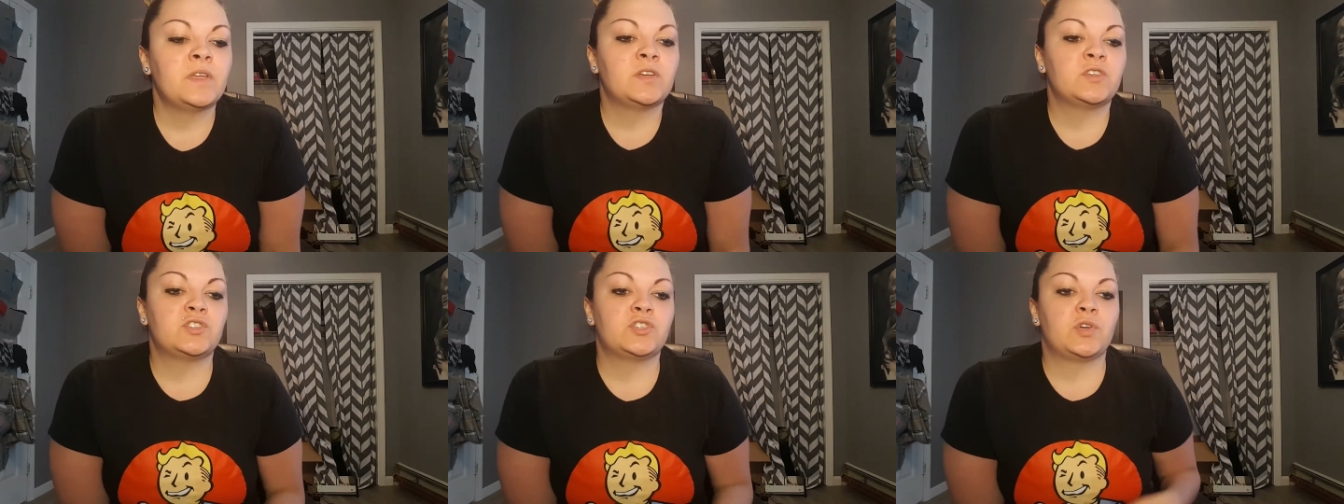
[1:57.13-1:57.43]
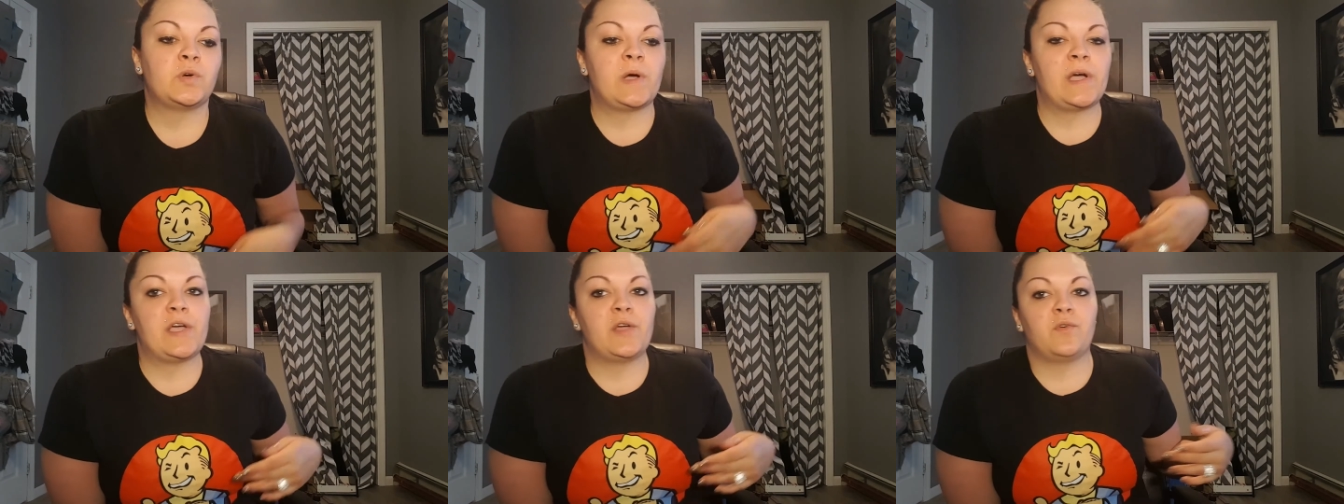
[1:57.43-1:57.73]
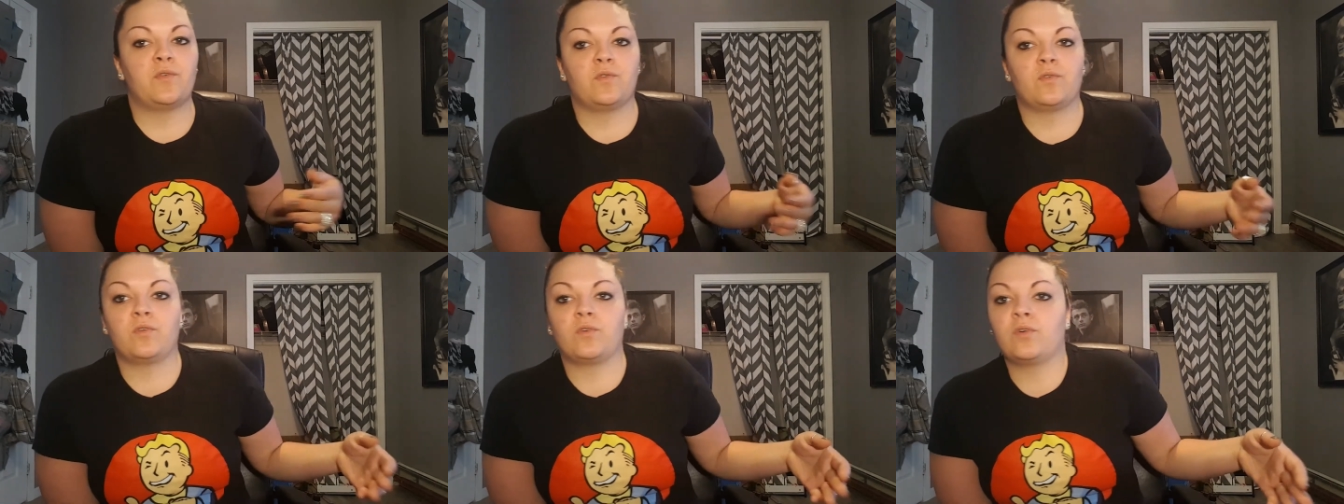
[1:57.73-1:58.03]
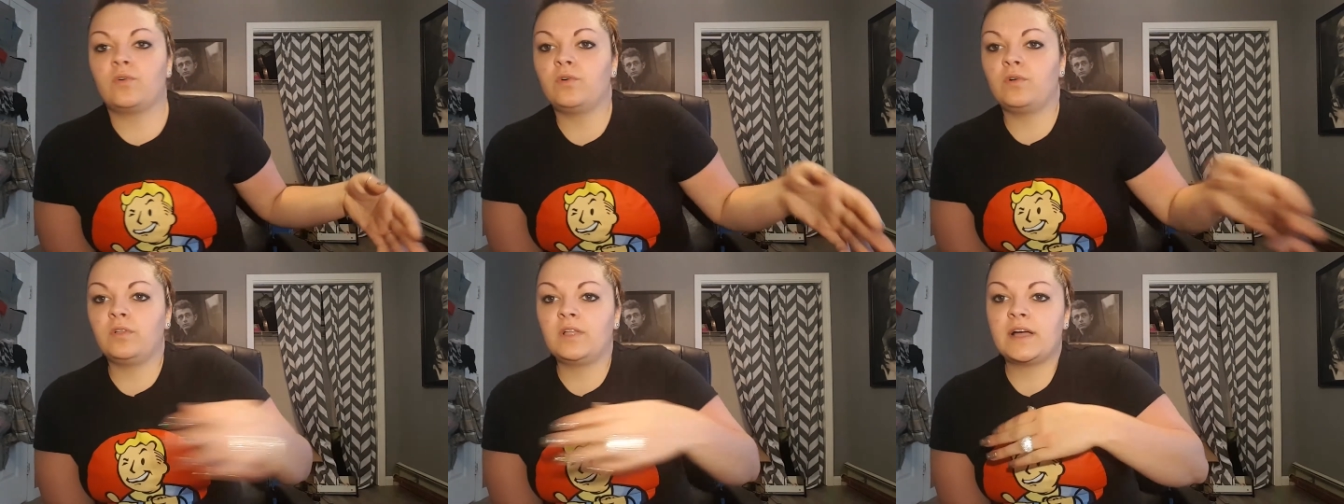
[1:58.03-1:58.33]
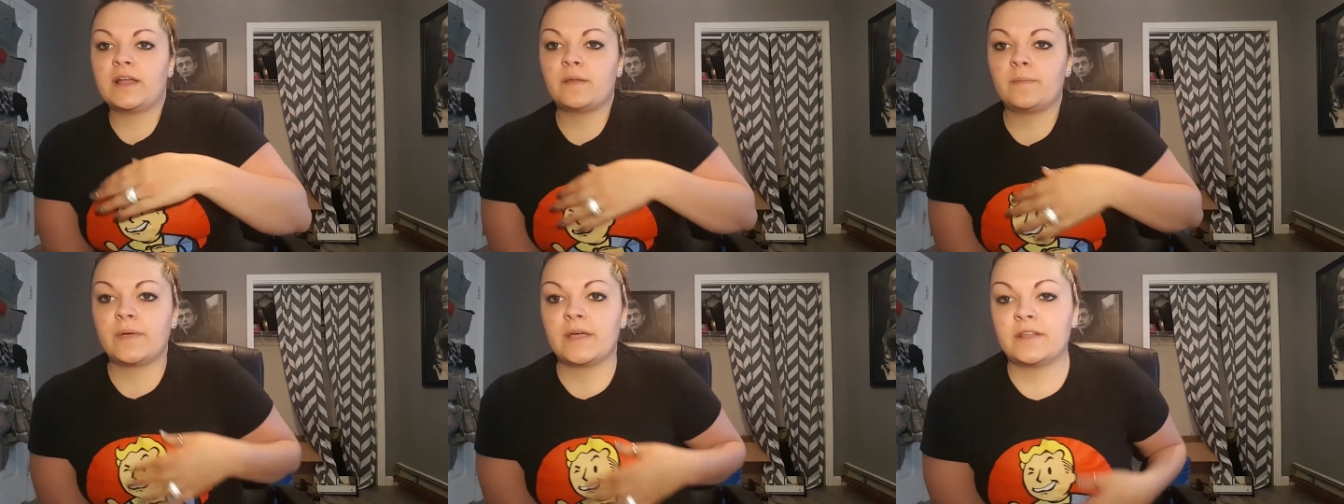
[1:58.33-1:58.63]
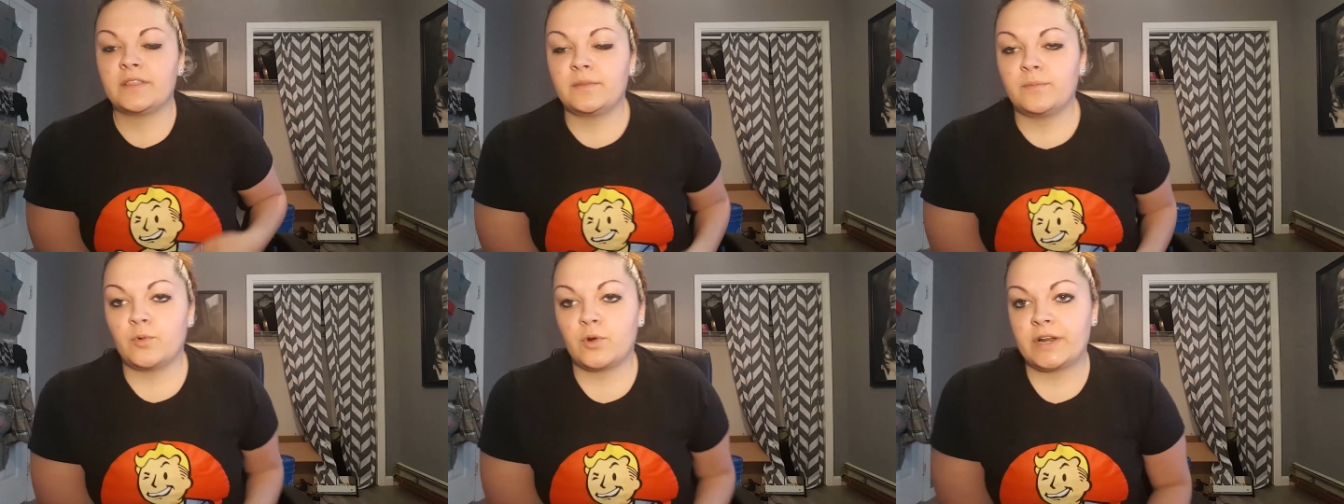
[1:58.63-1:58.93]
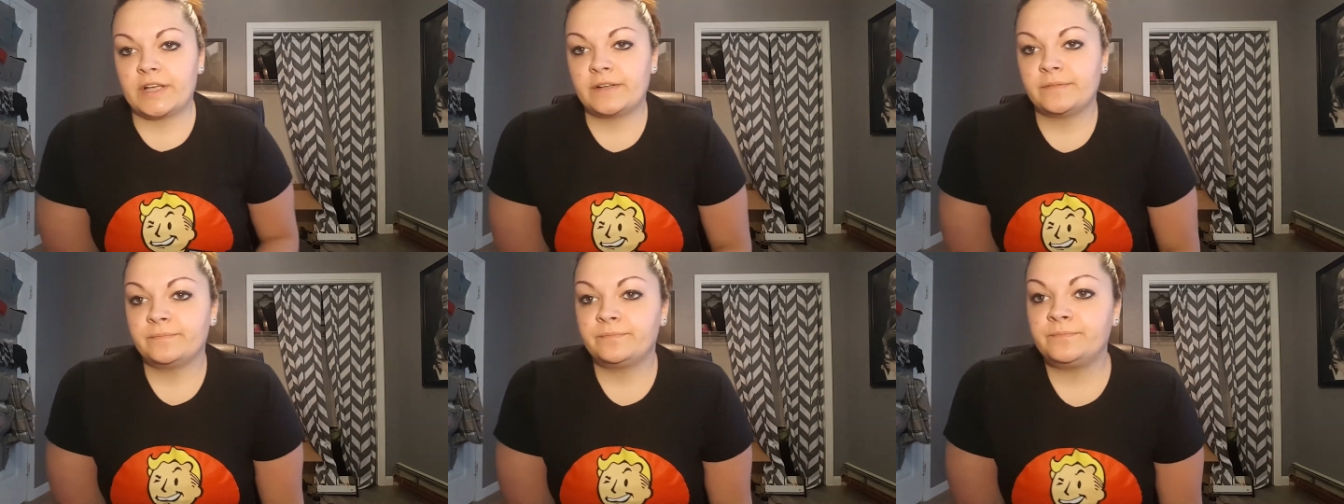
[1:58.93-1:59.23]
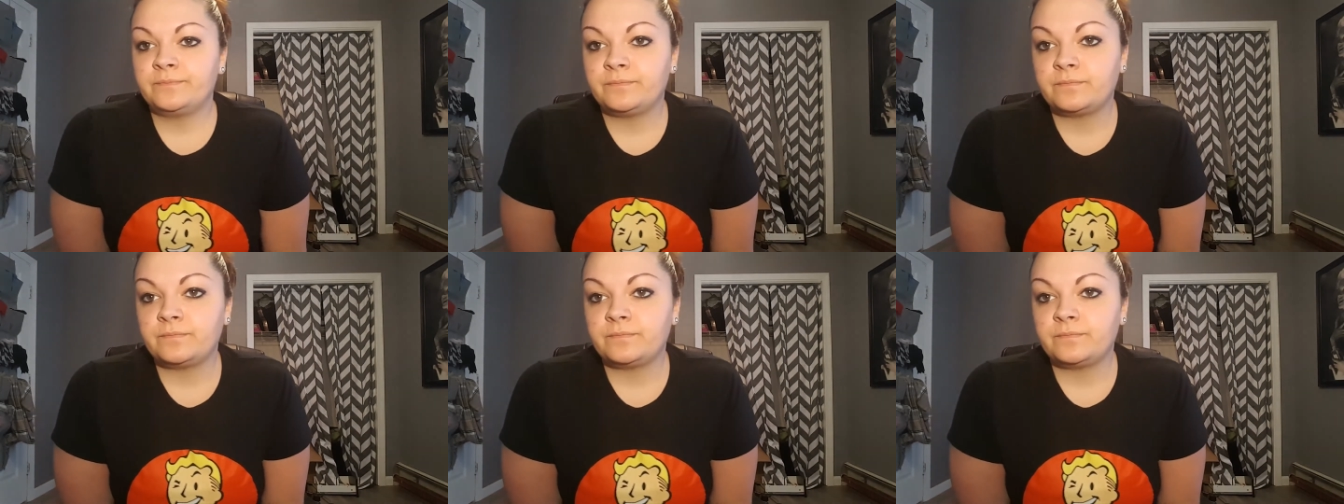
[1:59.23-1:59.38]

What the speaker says: So I roll out of bed in the morning